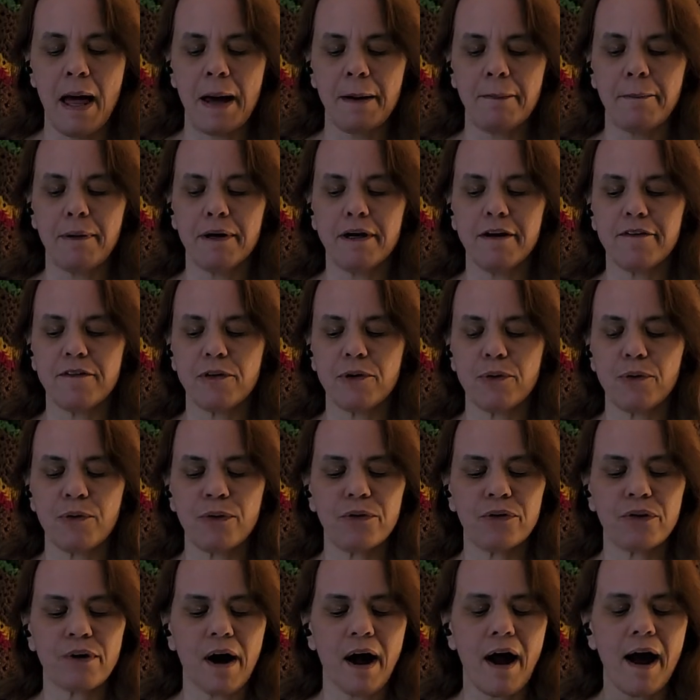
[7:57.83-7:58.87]
But, of
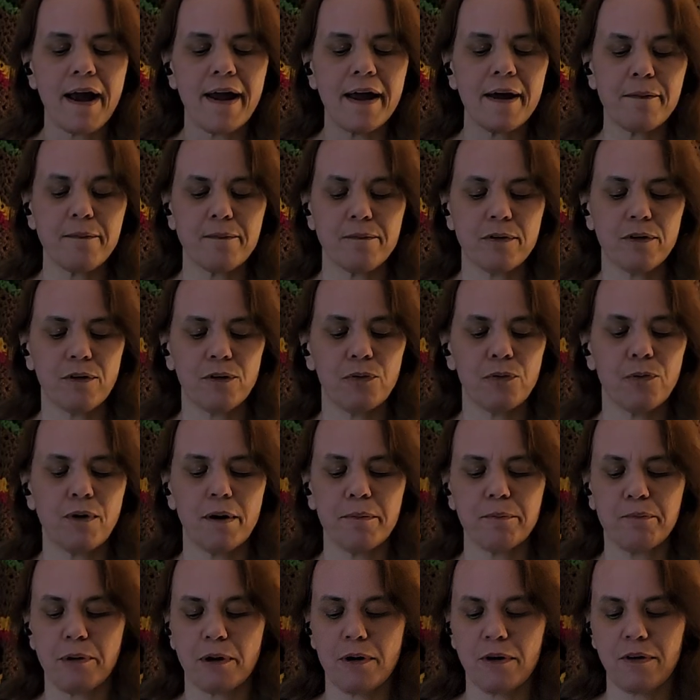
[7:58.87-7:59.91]
course, I am just one
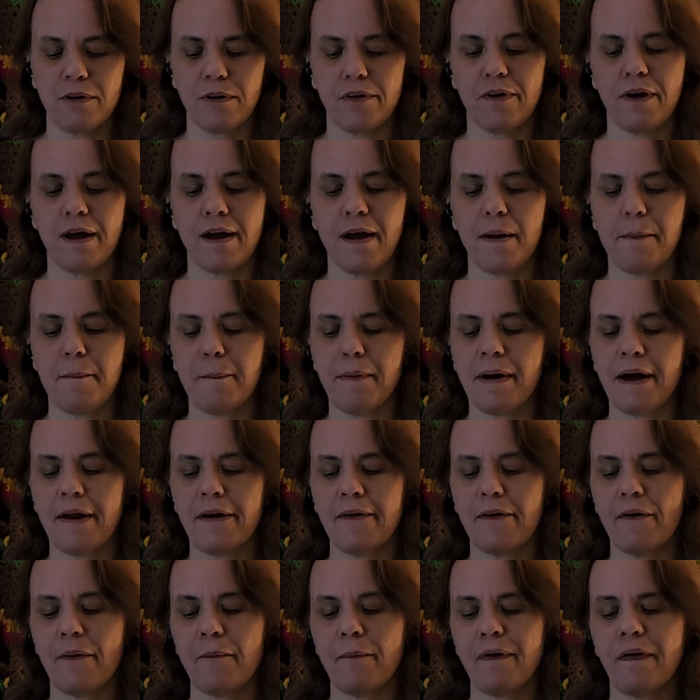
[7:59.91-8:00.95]
person. I am by
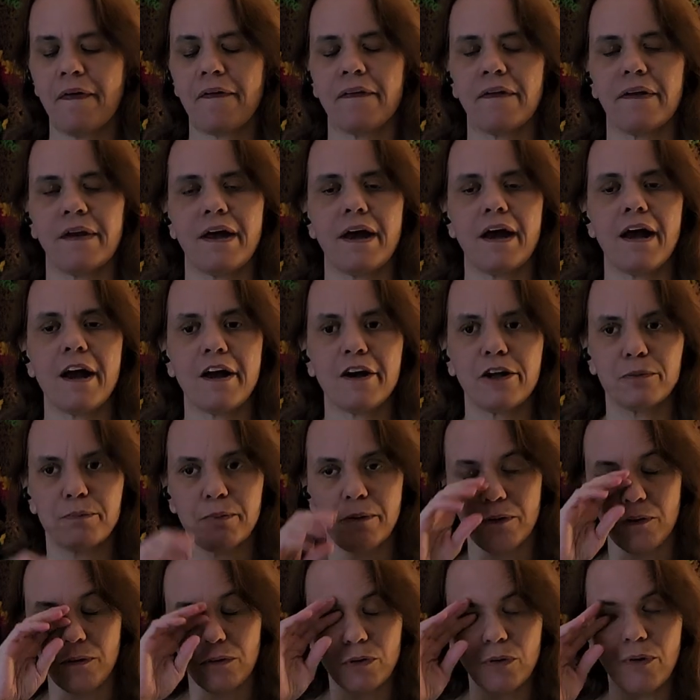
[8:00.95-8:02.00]
no means an
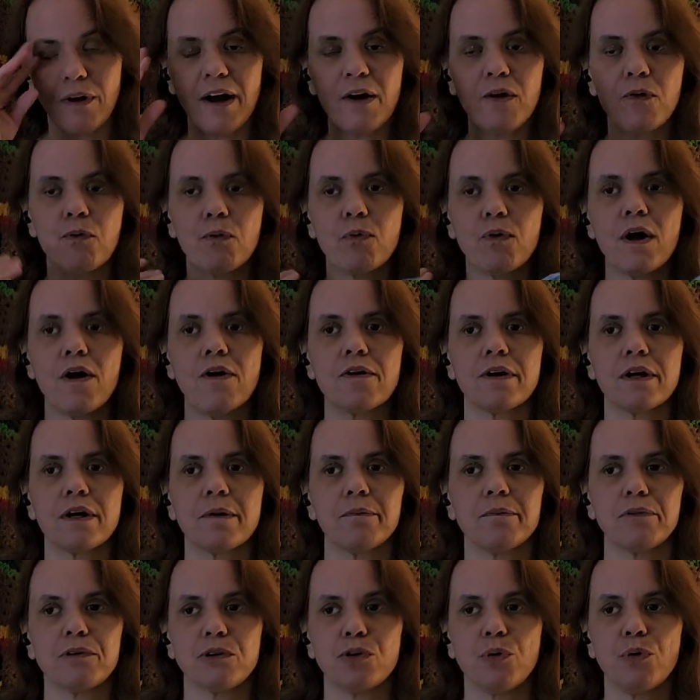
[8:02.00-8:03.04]
expert, so I welcome
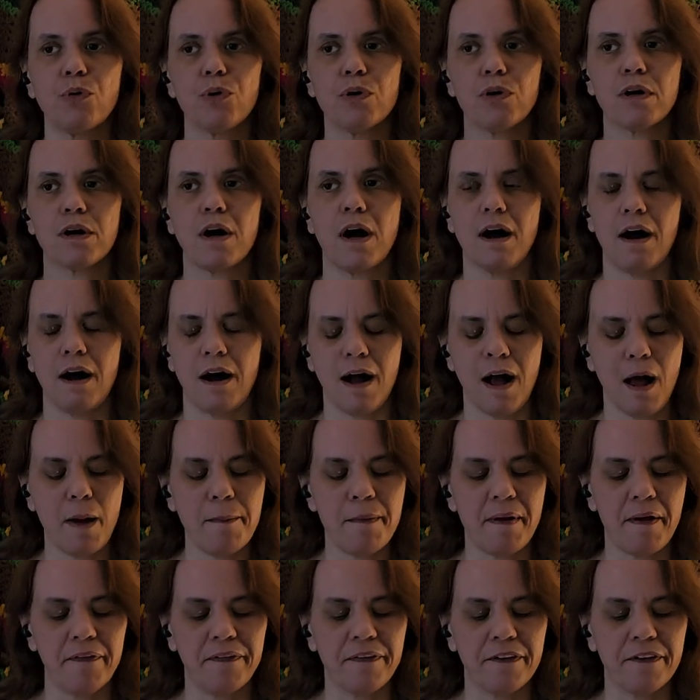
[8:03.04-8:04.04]
your comments.